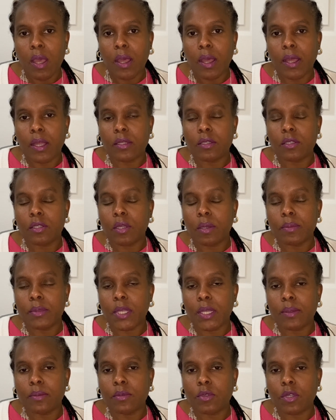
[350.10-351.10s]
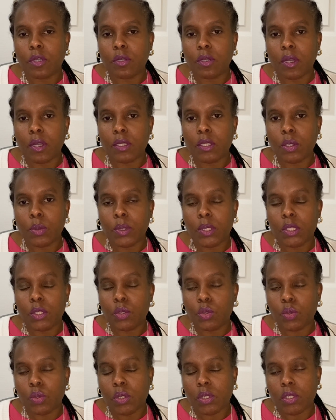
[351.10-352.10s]
and sometimes your doctor will
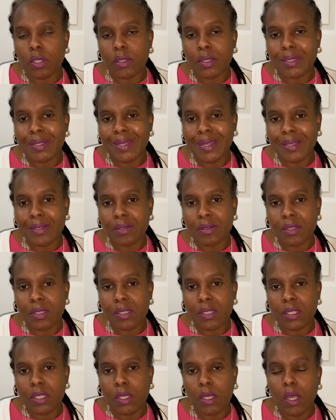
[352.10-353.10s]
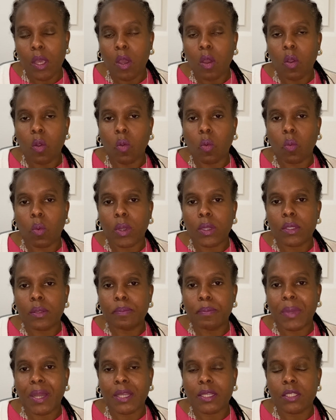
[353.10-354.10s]
do certain tests to see what
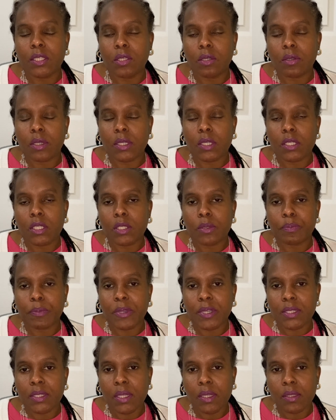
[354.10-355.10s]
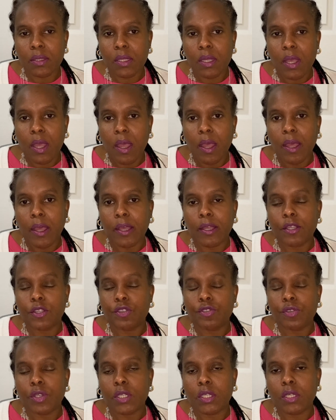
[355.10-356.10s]
bacteria is present and
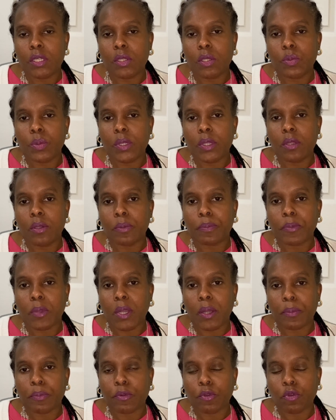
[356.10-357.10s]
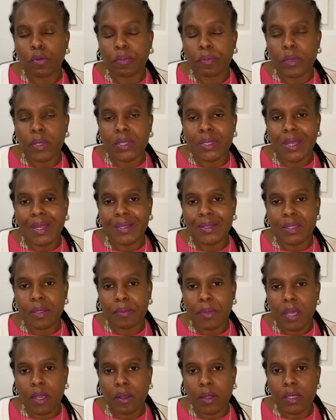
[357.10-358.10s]
treat it with the appropriate
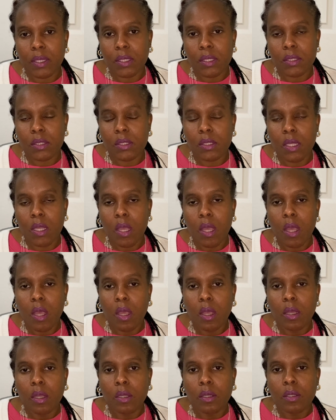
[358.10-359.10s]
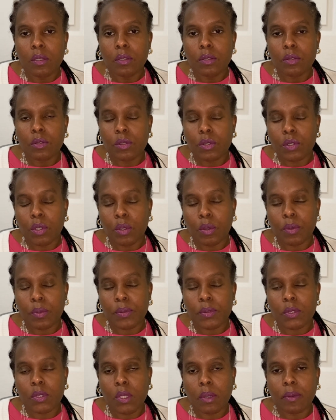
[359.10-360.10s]
antibiotics. So
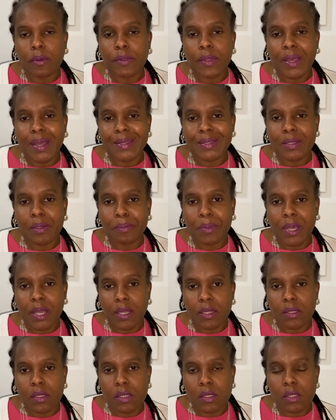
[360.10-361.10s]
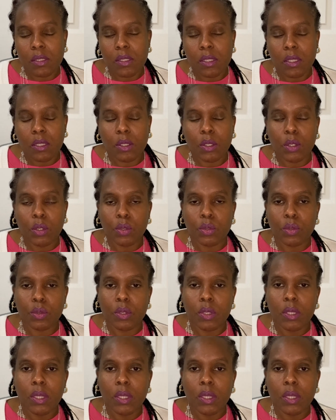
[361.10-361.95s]
some of the antibiotics include